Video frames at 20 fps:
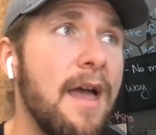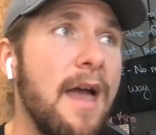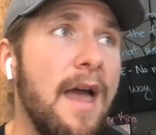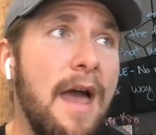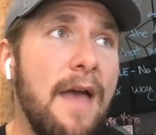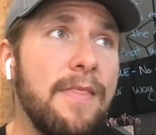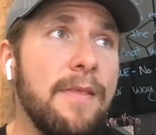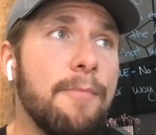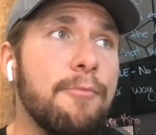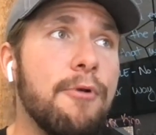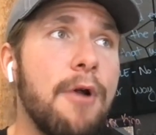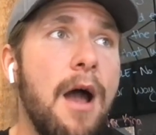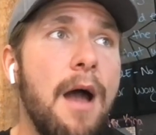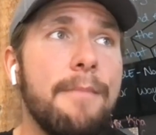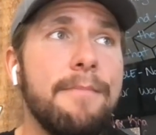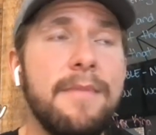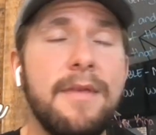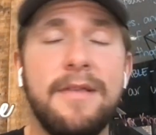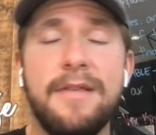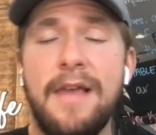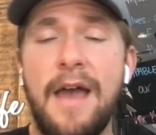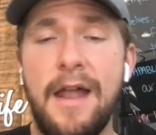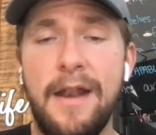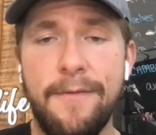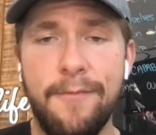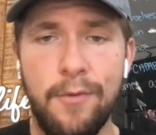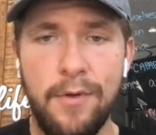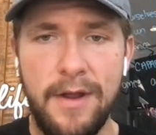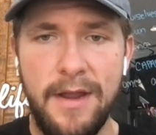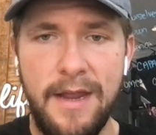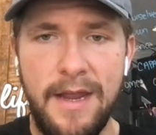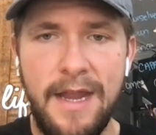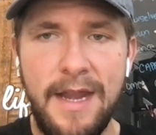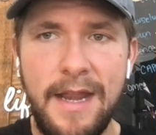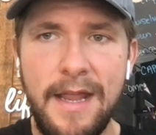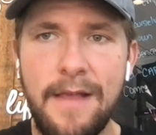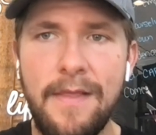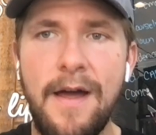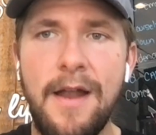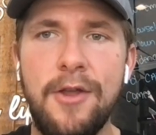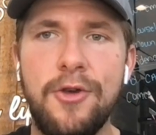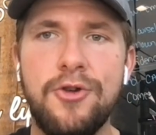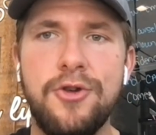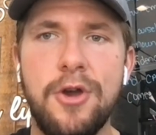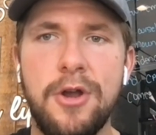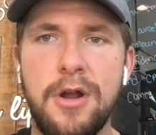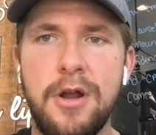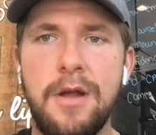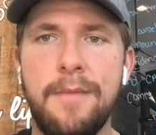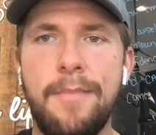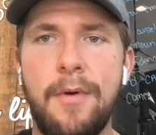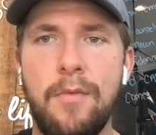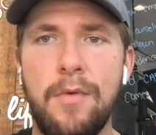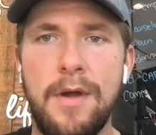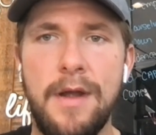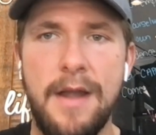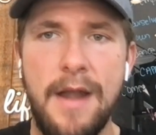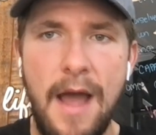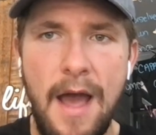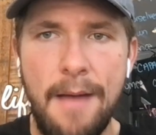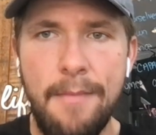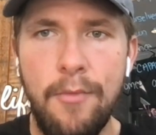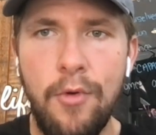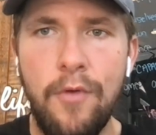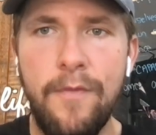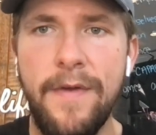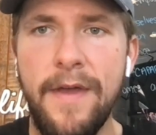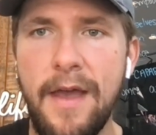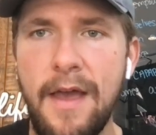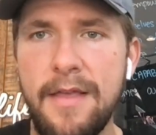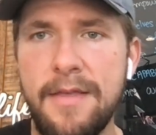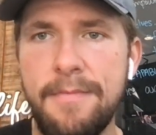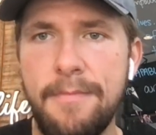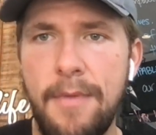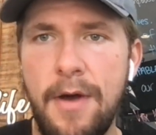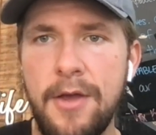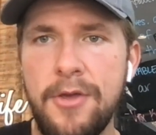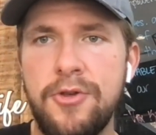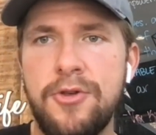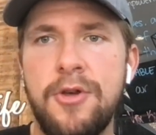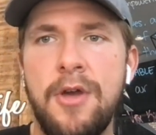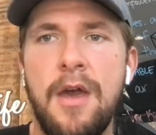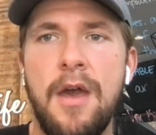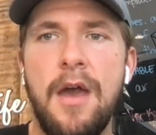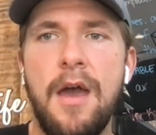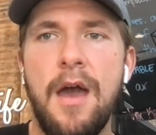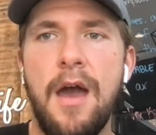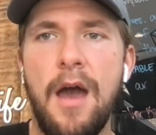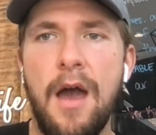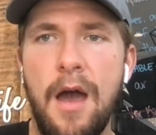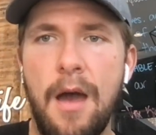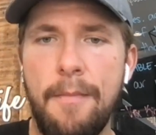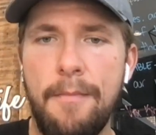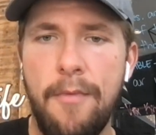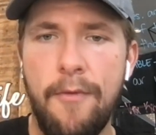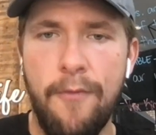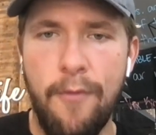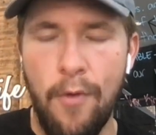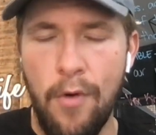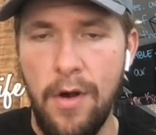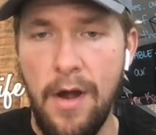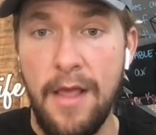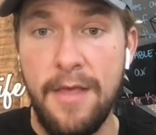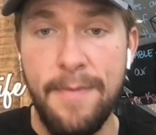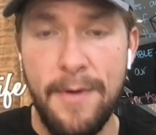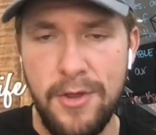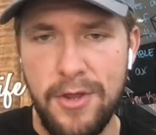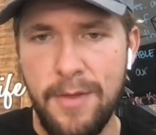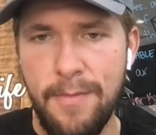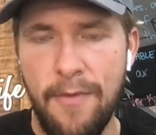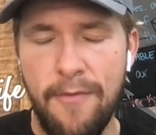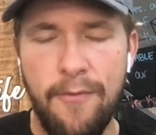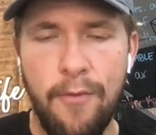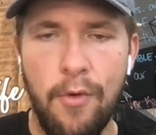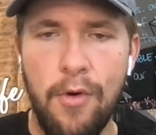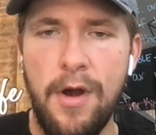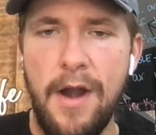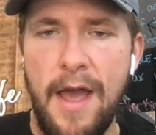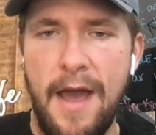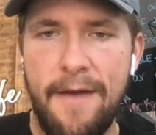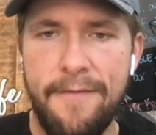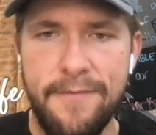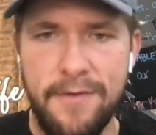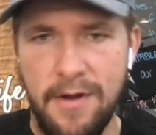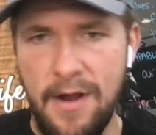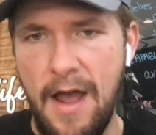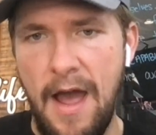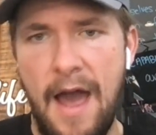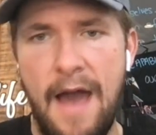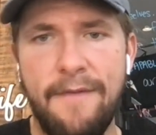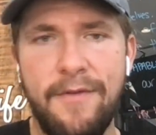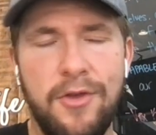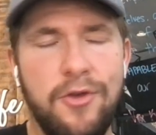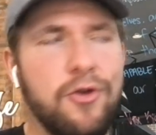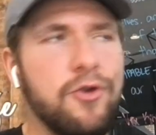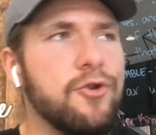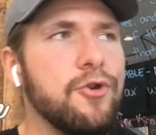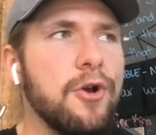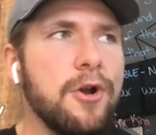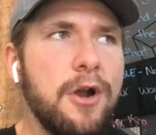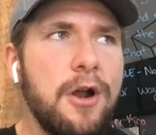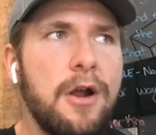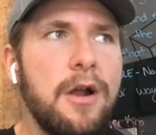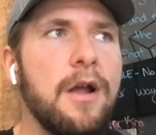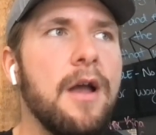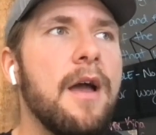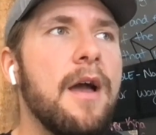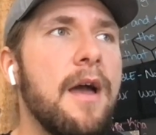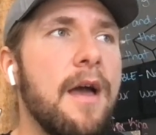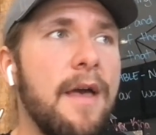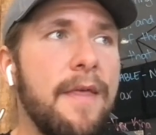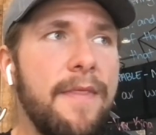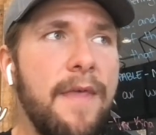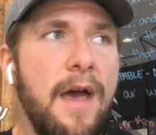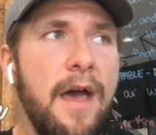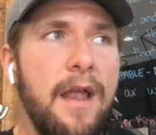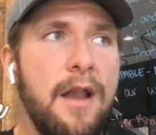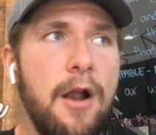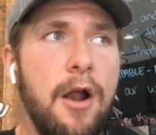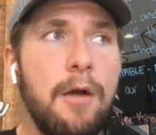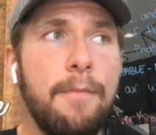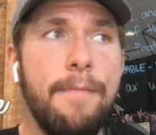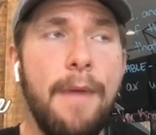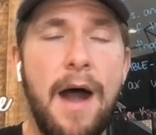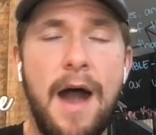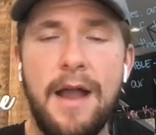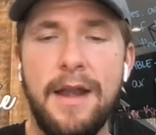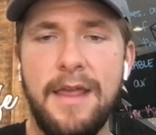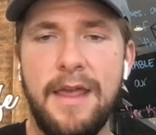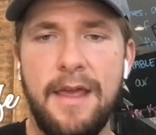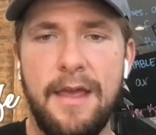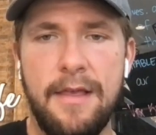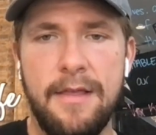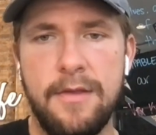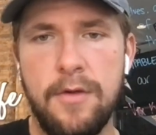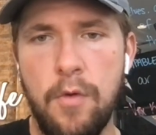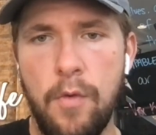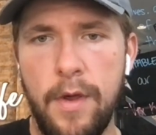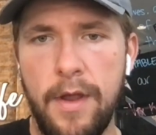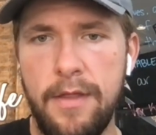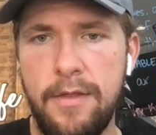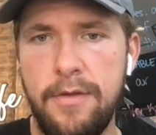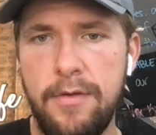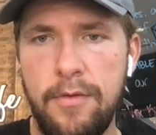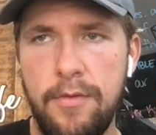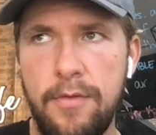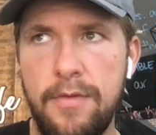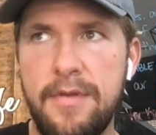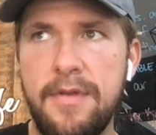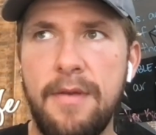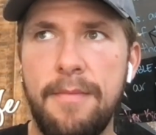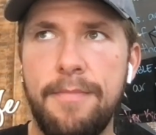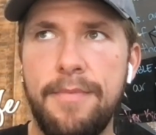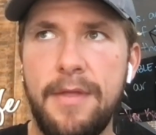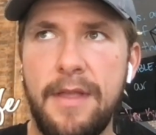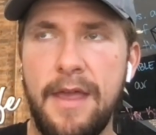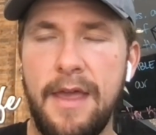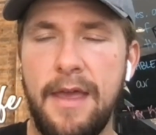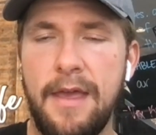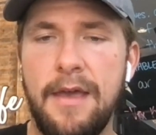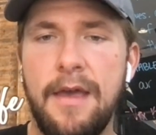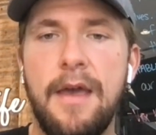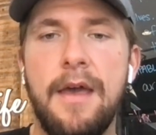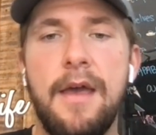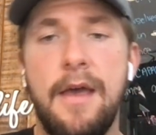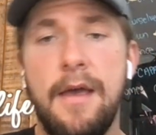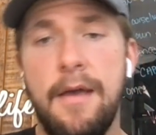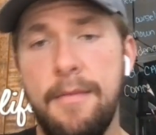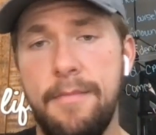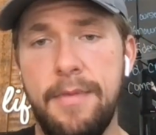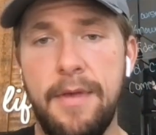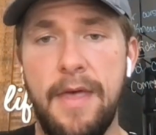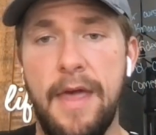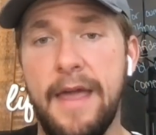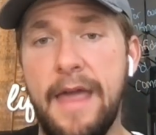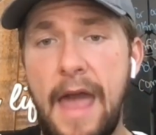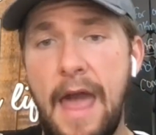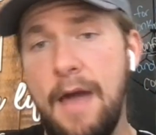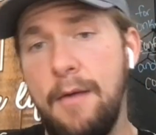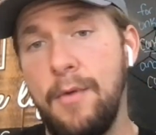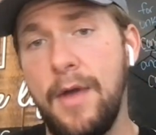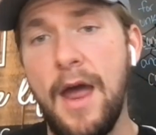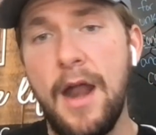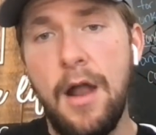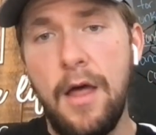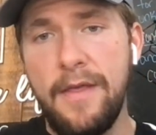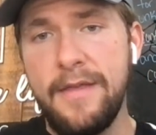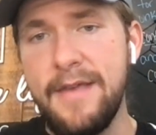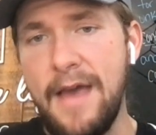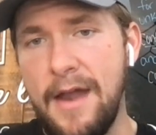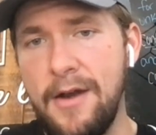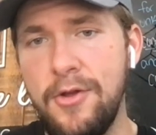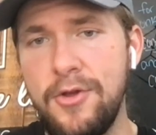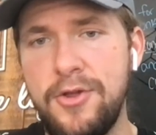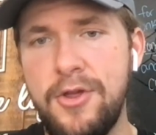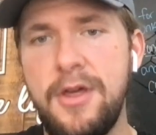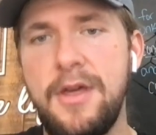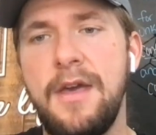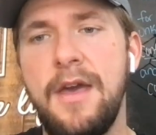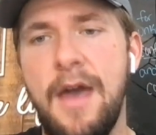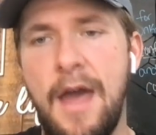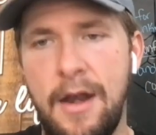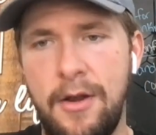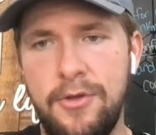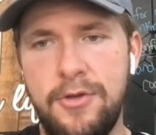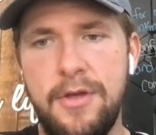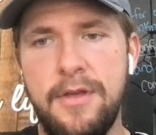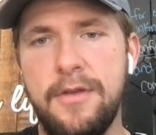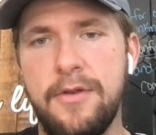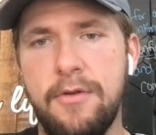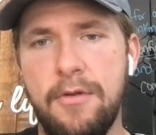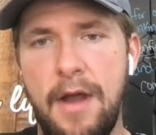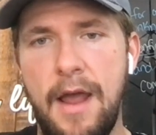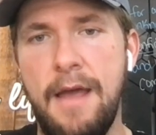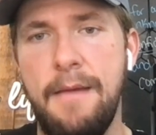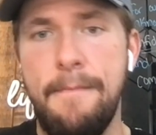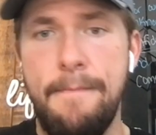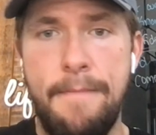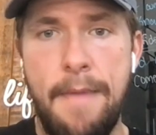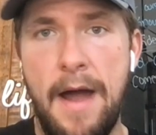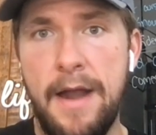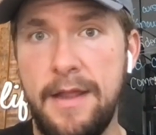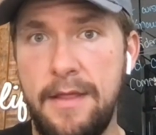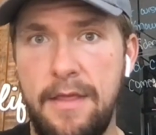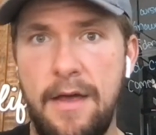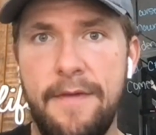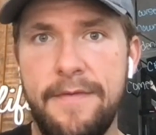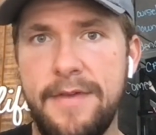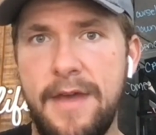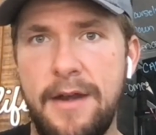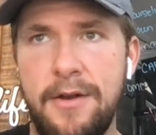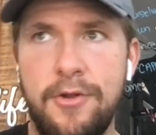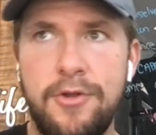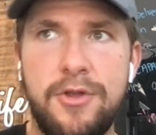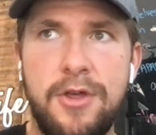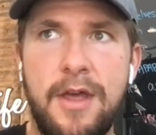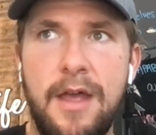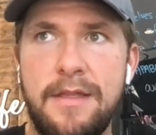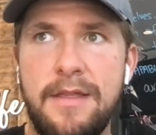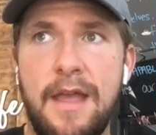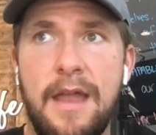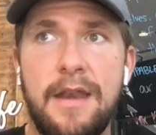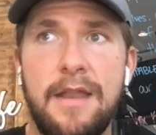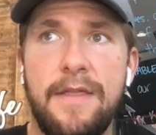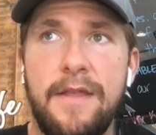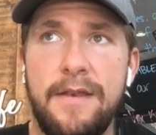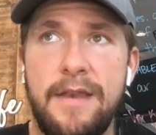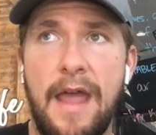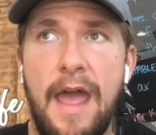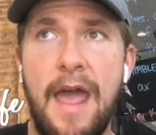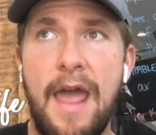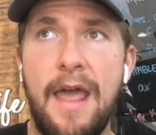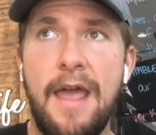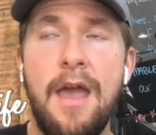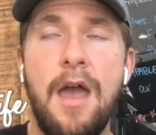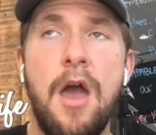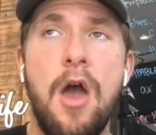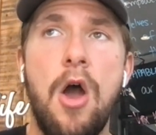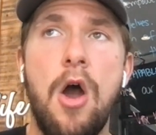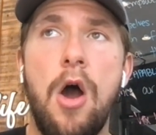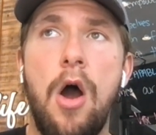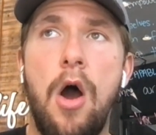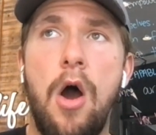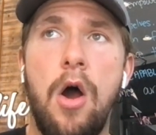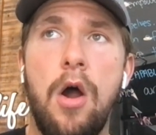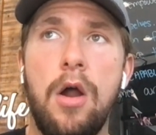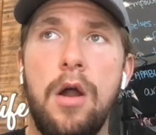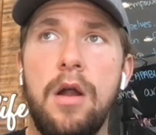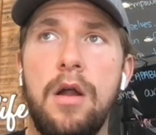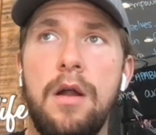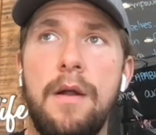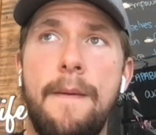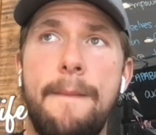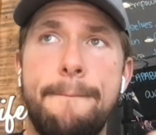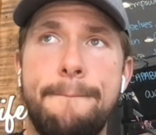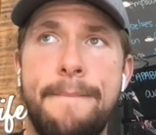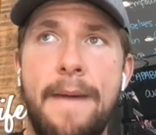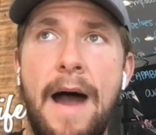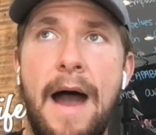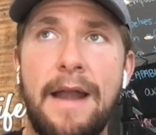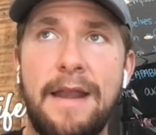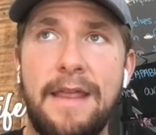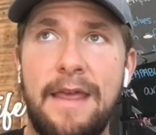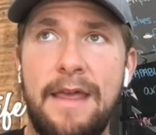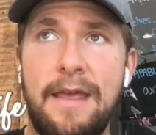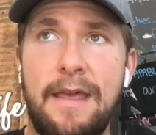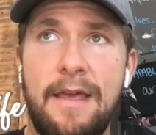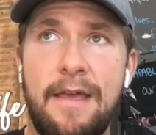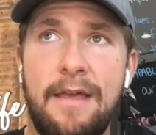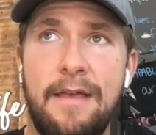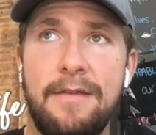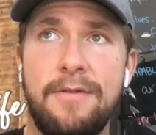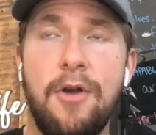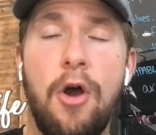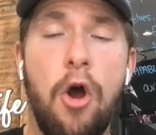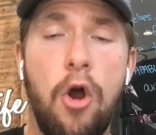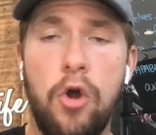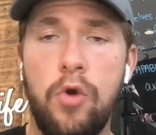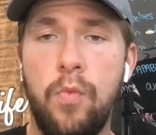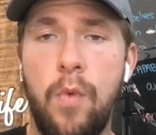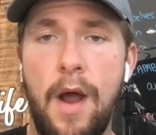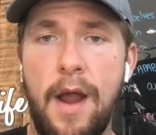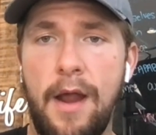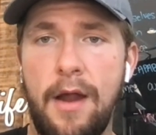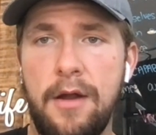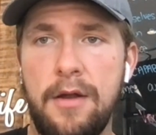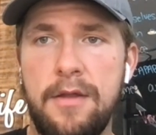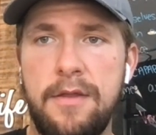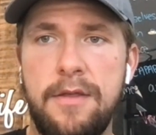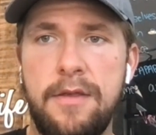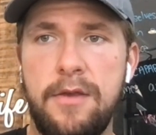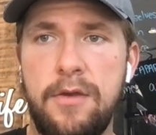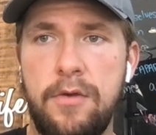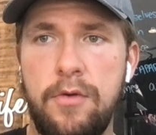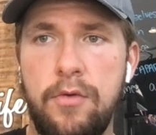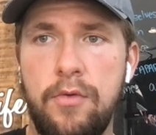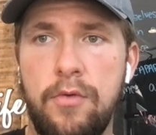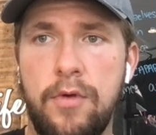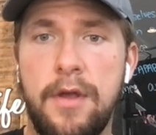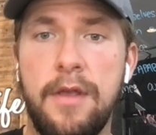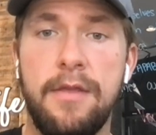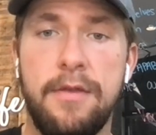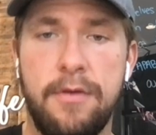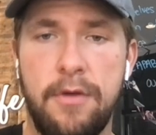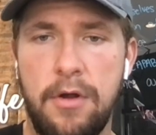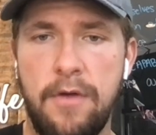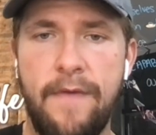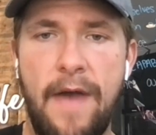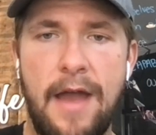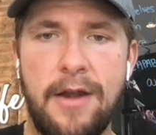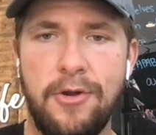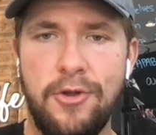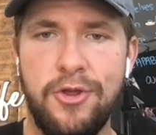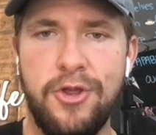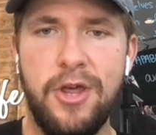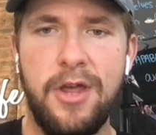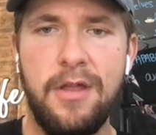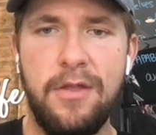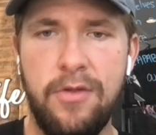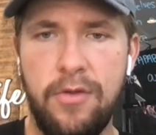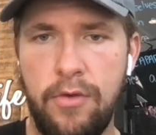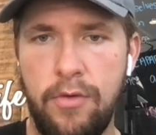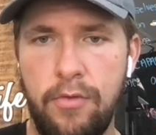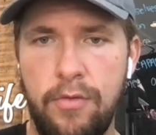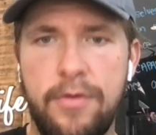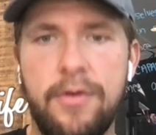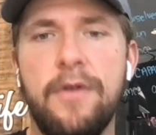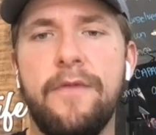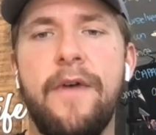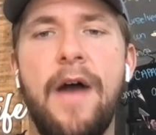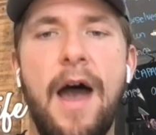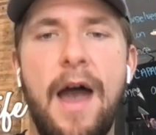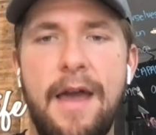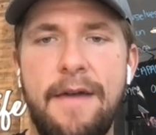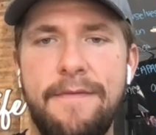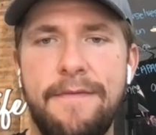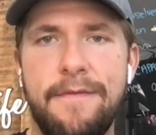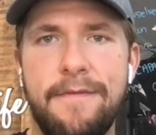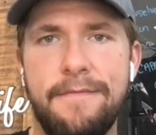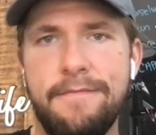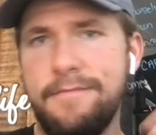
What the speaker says: And the problem is that if we're eating a lot of sugar, but we're not moving as much before, especially before and after having sugar, then our body is going to simply be like, hey, we got all this energy. Energy is great. Body loves energy. At the end of the day, our body is hardwired to conserve energy to survive.